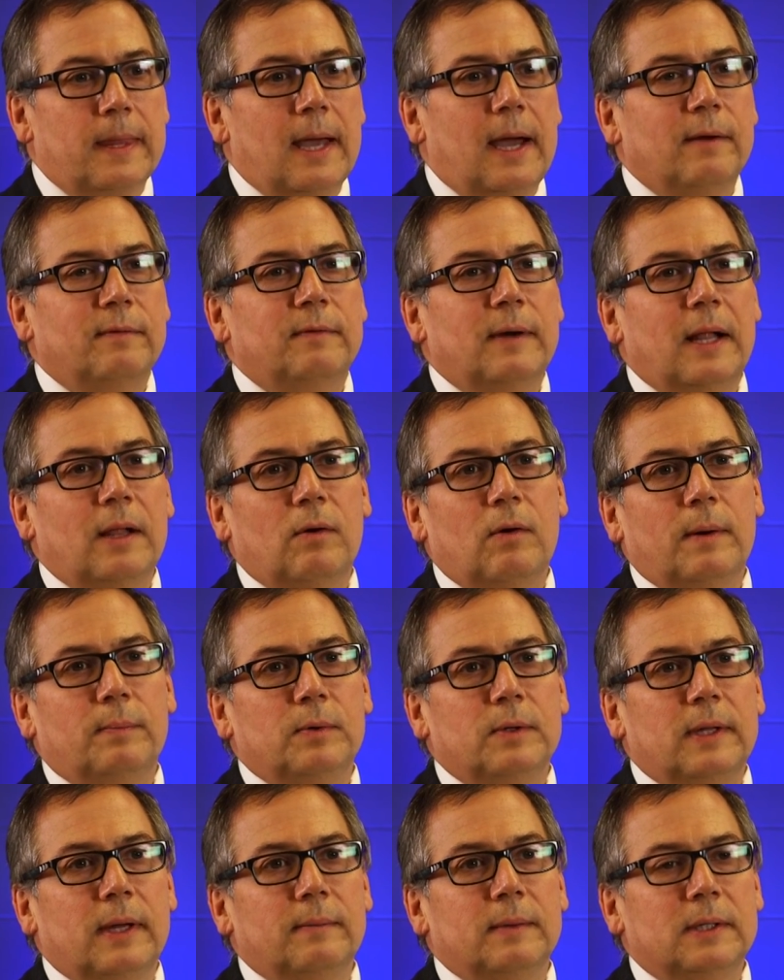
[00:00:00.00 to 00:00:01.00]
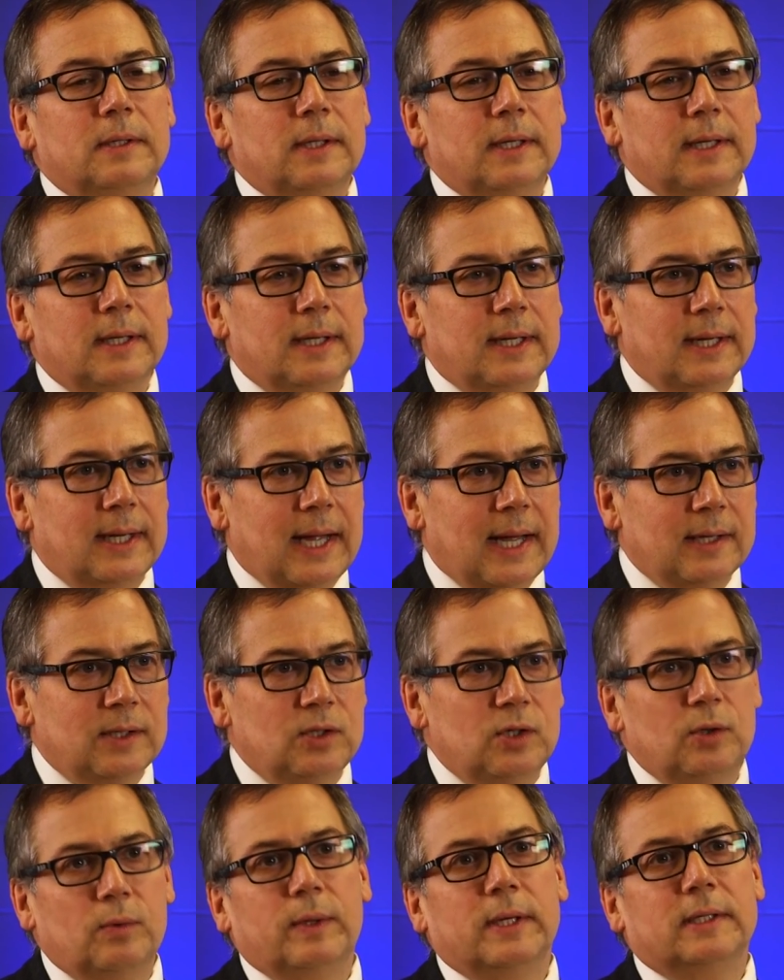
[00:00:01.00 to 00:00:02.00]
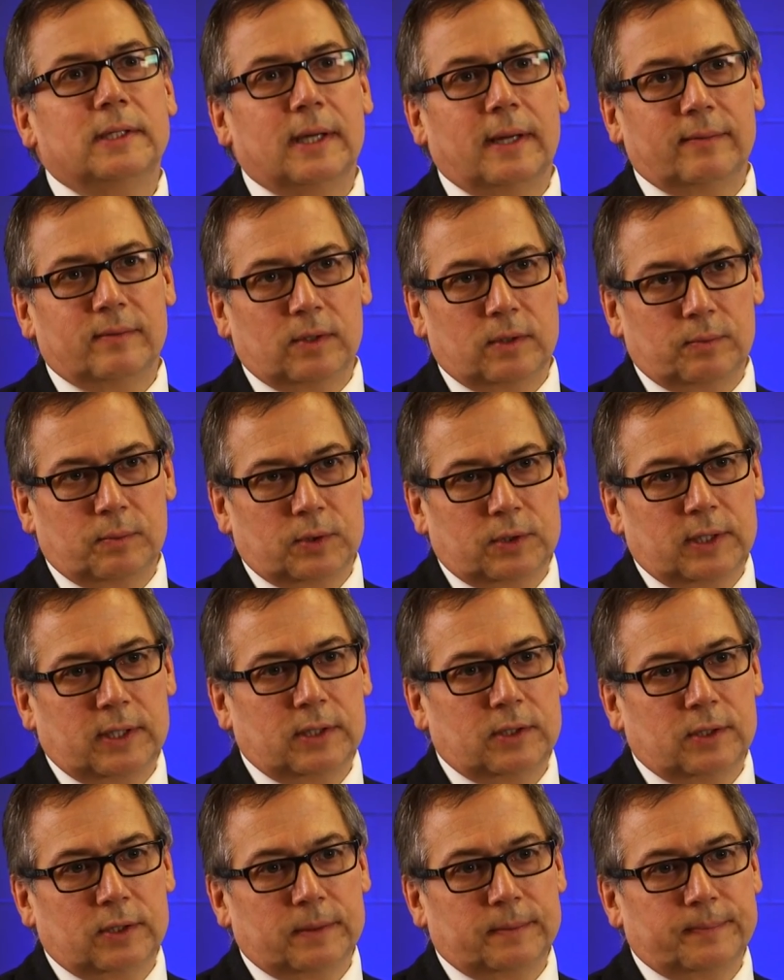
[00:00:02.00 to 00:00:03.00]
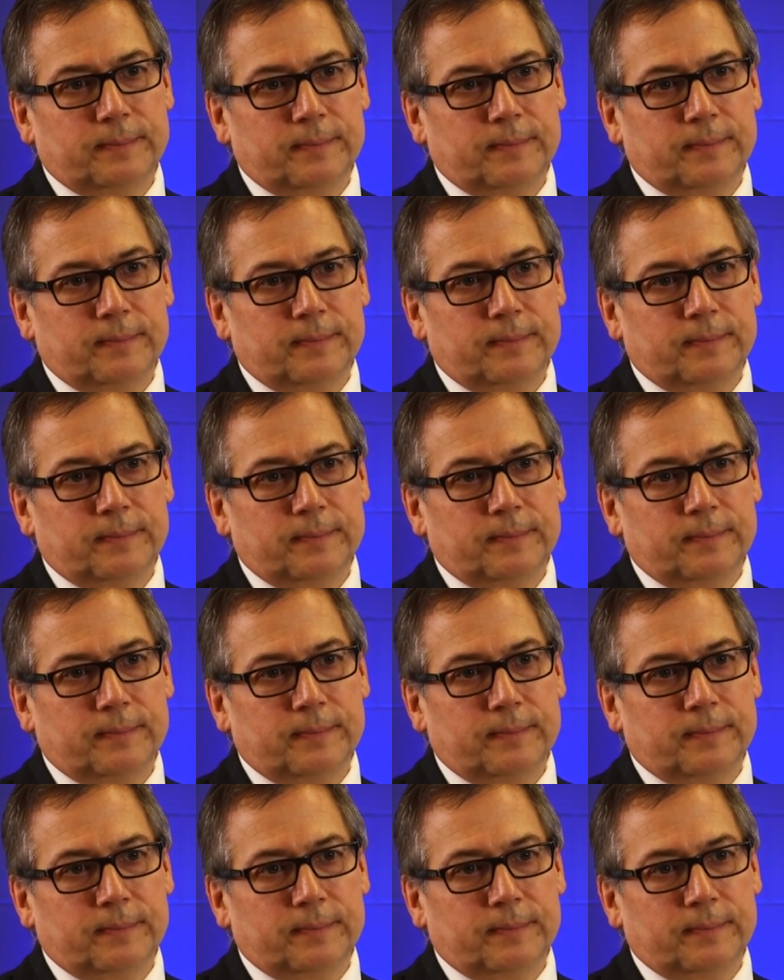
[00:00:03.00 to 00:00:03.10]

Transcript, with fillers: I follow up with them in clinic again two weeks after the procedure.